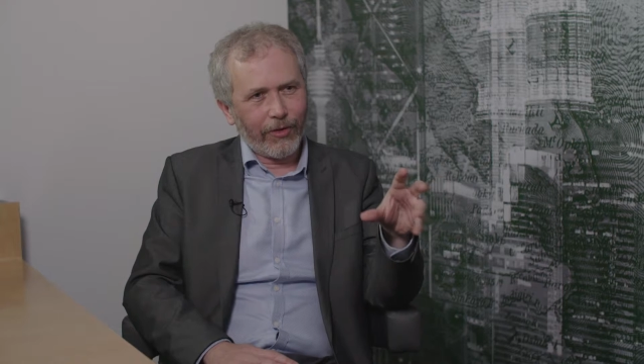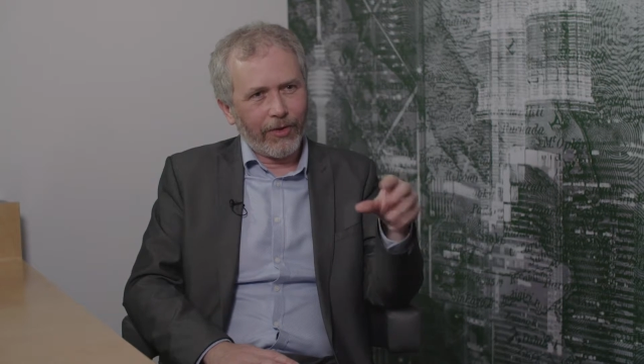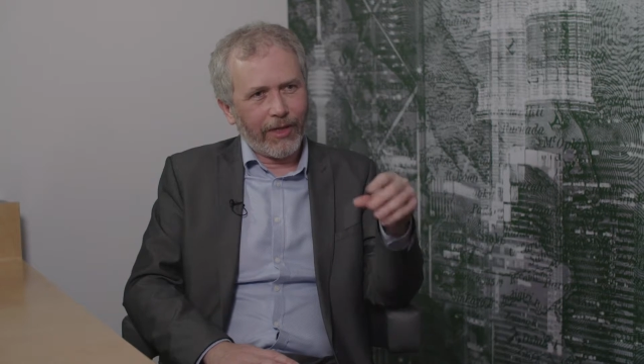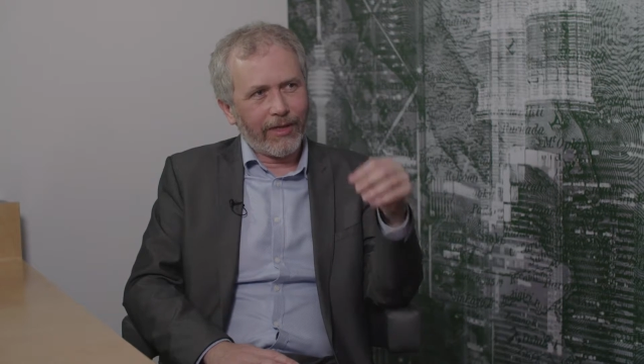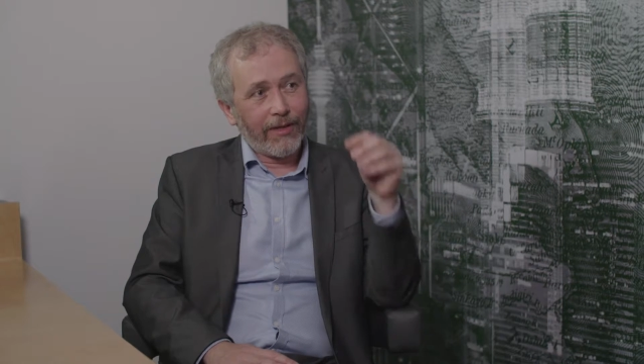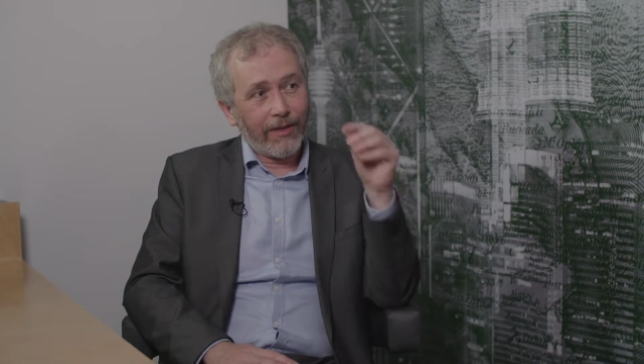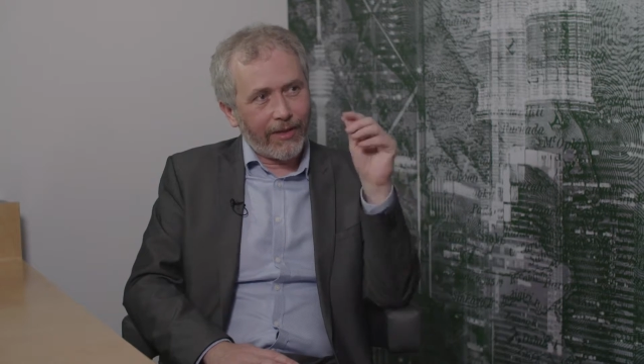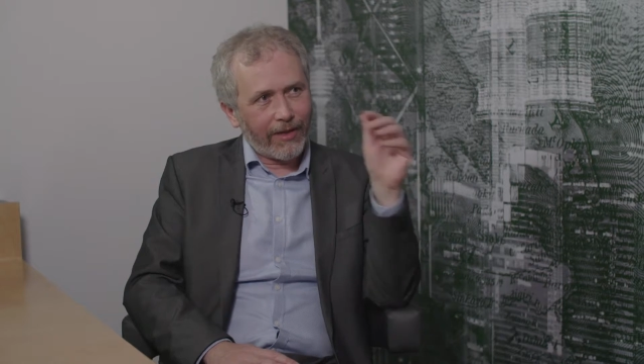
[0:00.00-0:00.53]

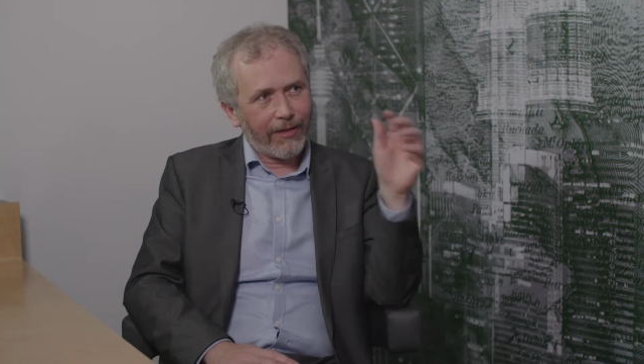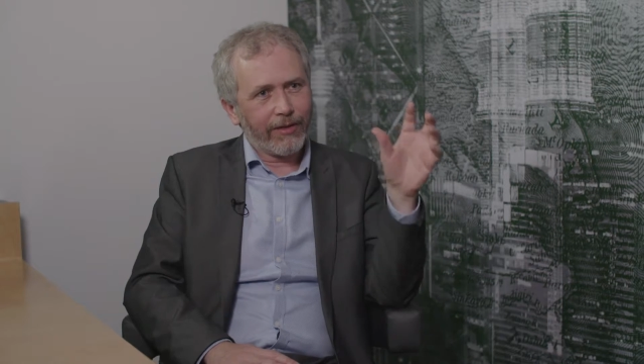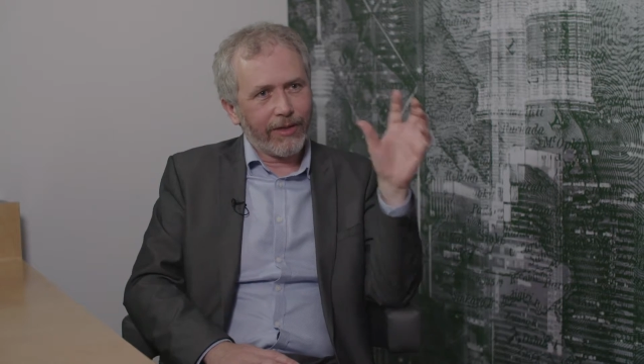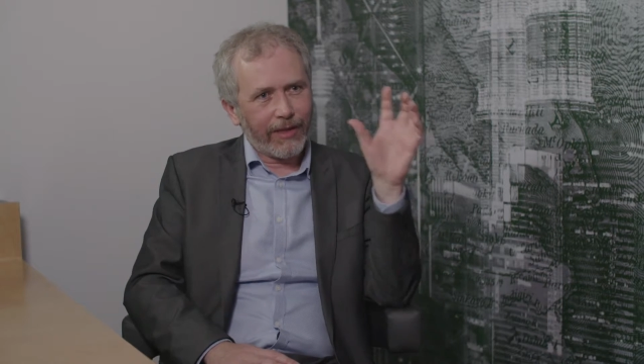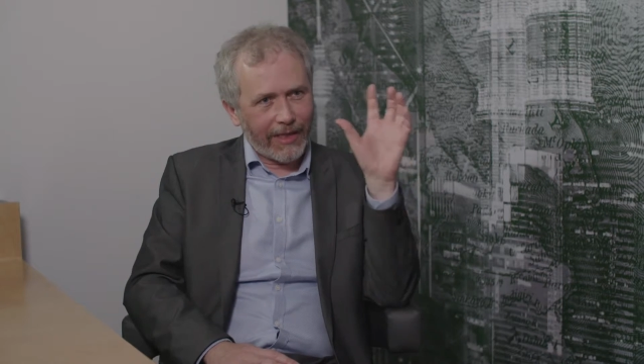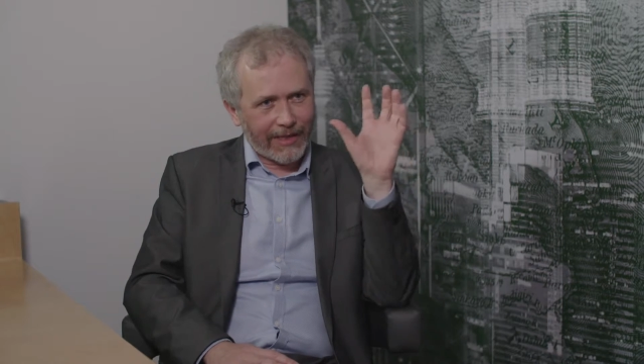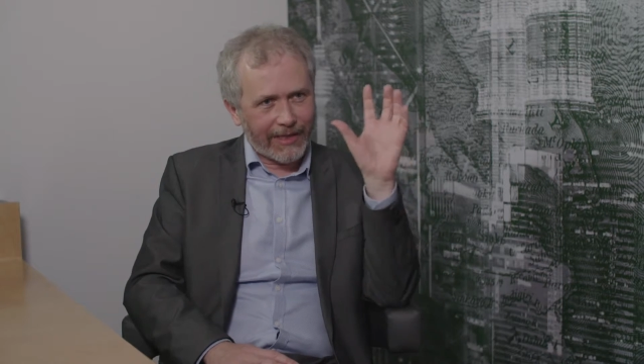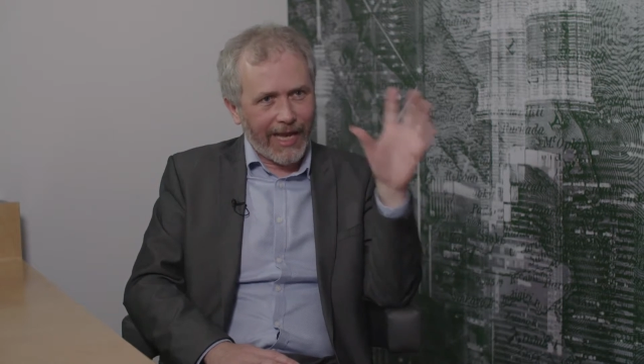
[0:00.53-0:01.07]
They did
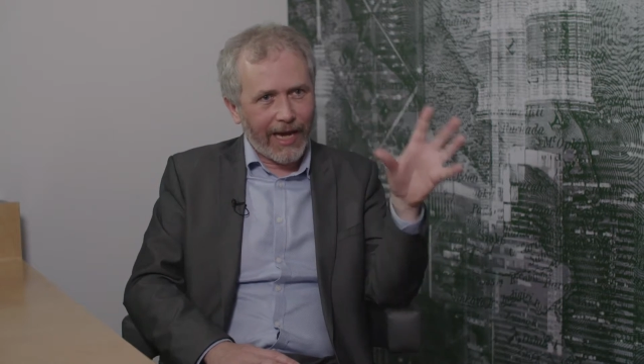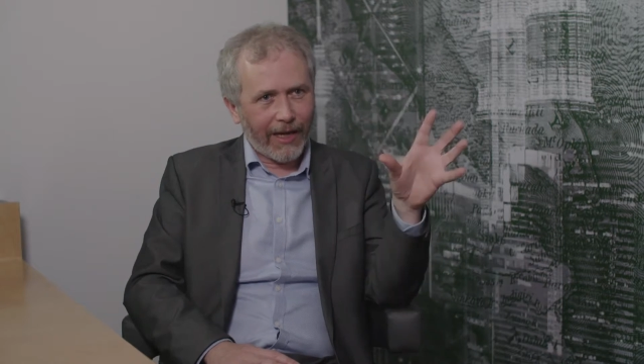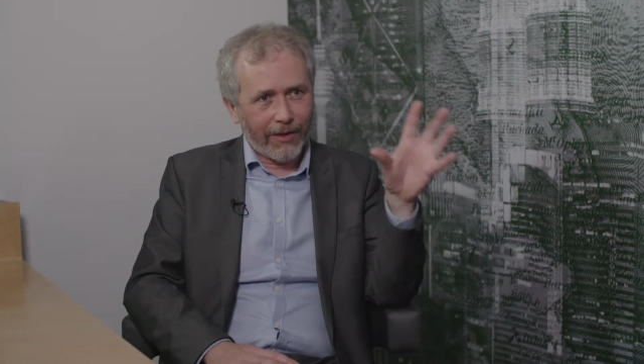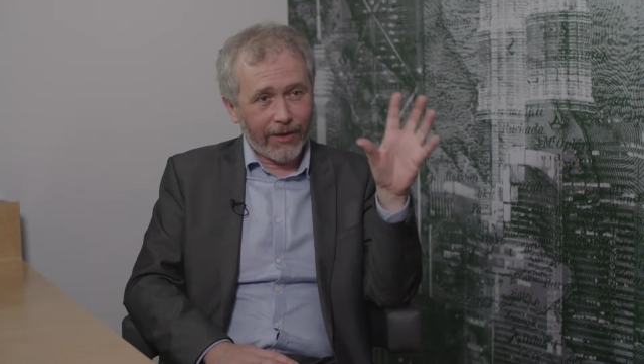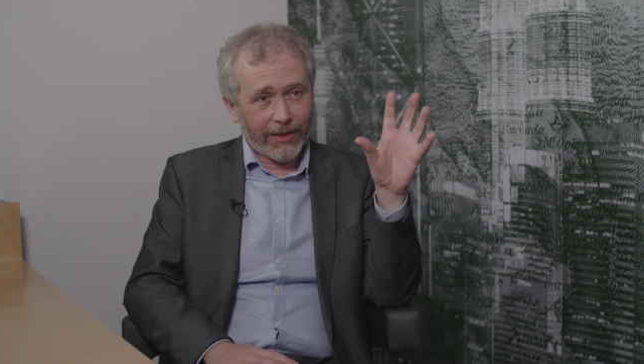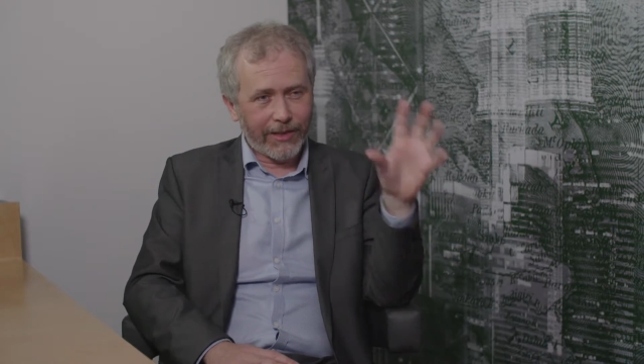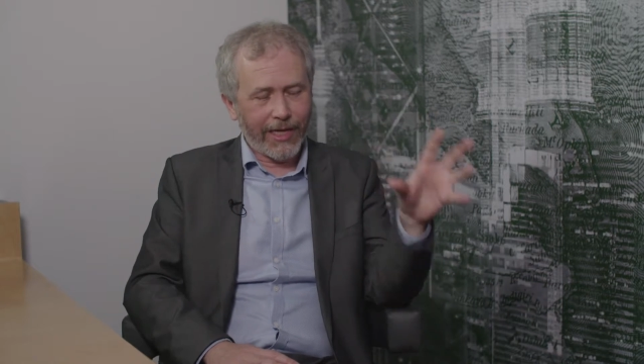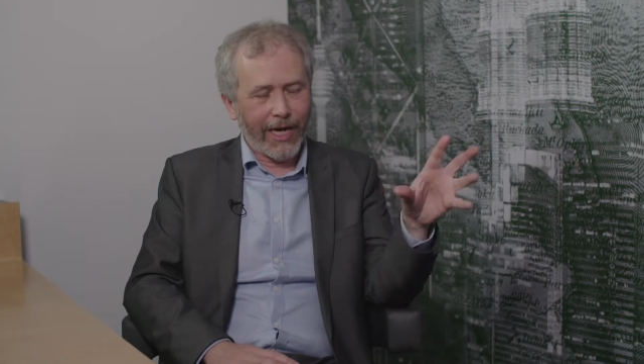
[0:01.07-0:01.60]
exactly
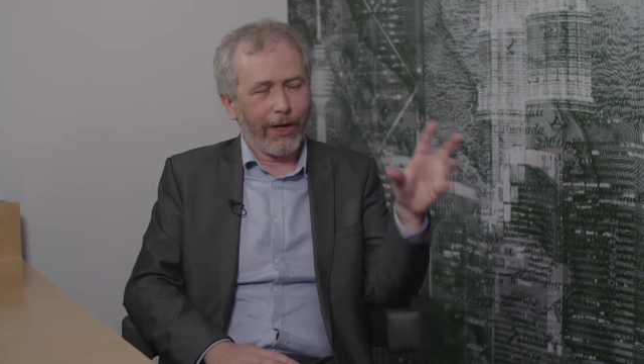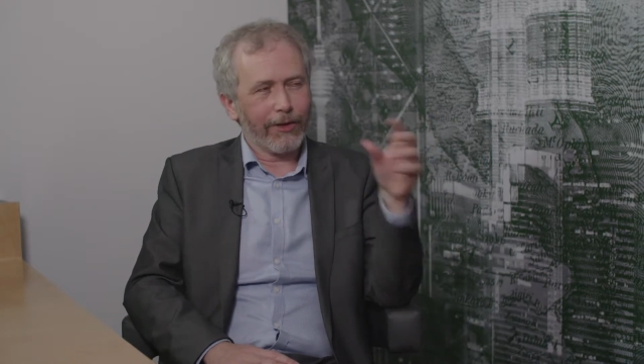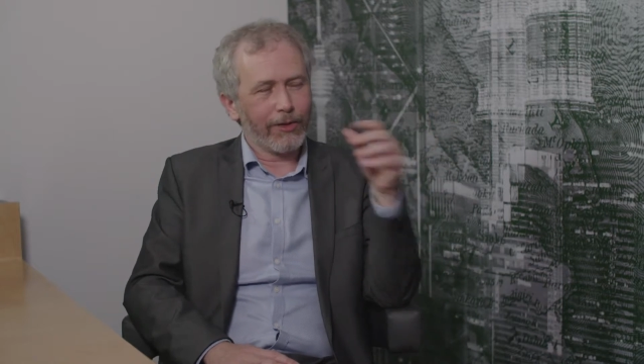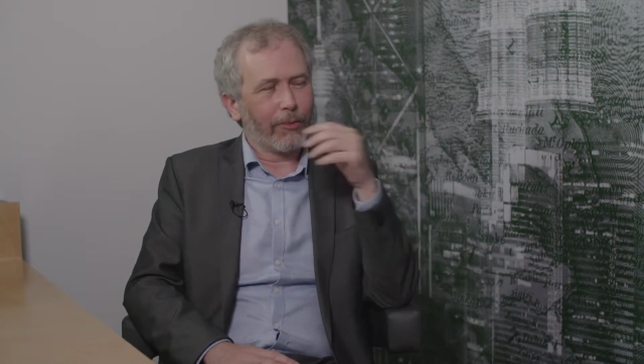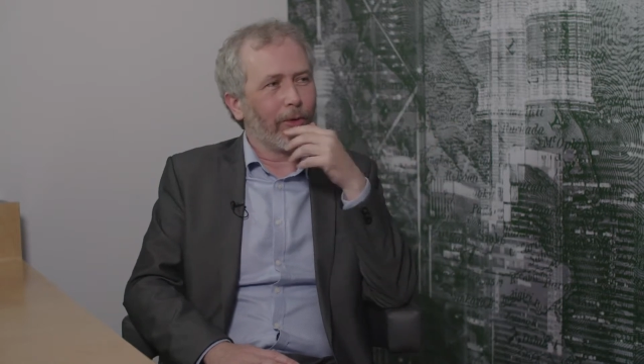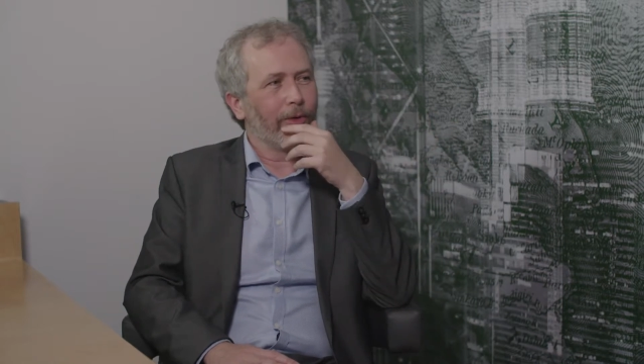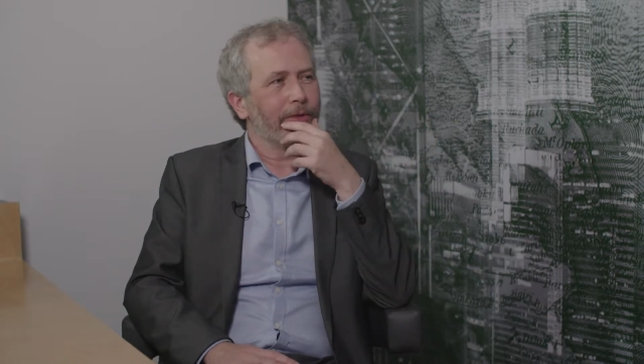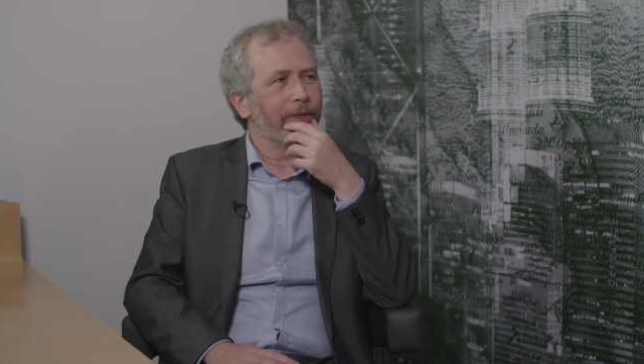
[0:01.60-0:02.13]
the scenarios
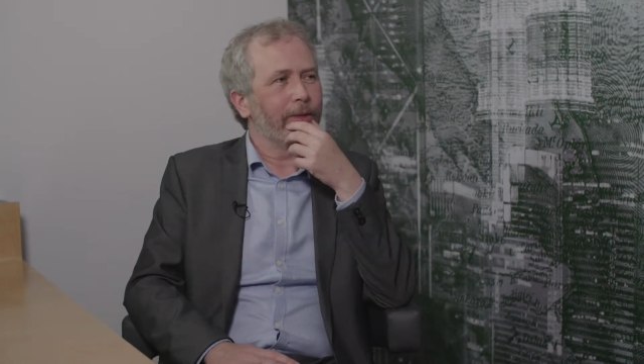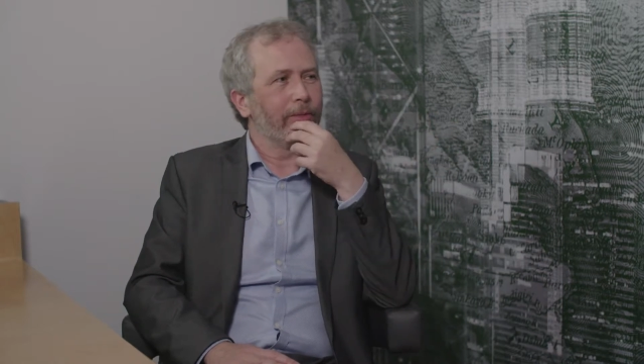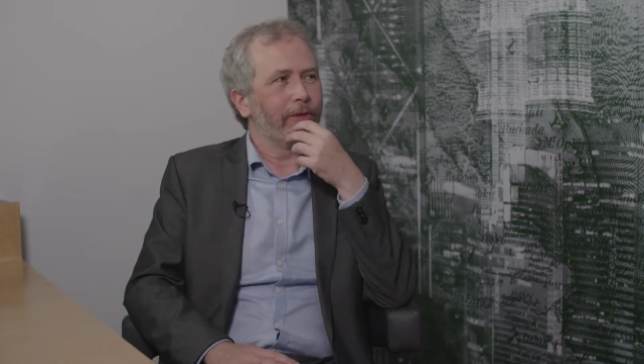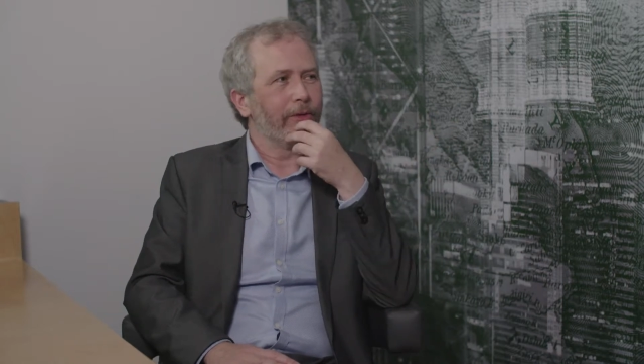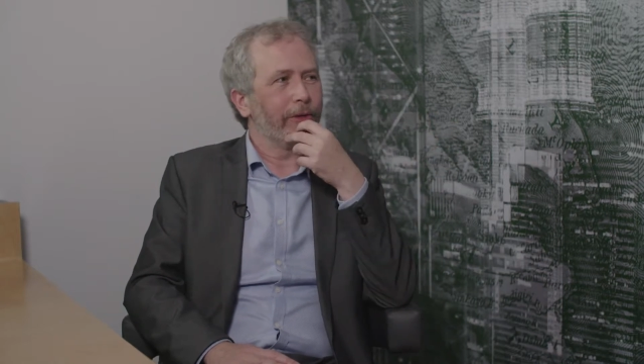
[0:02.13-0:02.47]
that we wanted them to